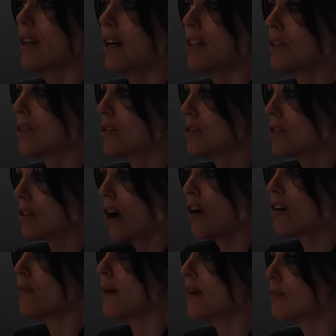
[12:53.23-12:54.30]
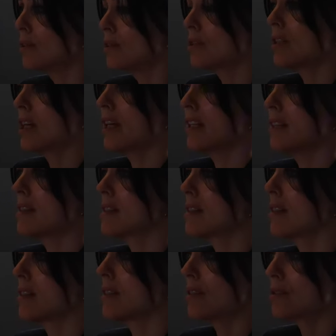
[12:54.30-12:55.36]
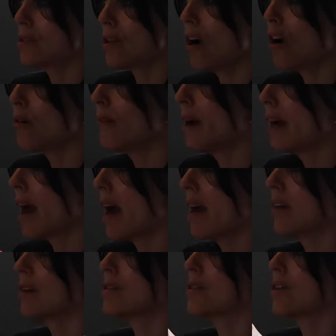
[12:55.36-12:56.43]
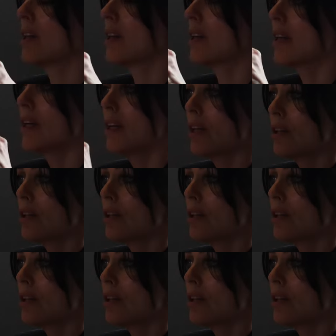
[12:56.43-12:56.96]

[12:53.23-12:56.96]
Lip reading: I took stock of my routines. I took stock of my energy,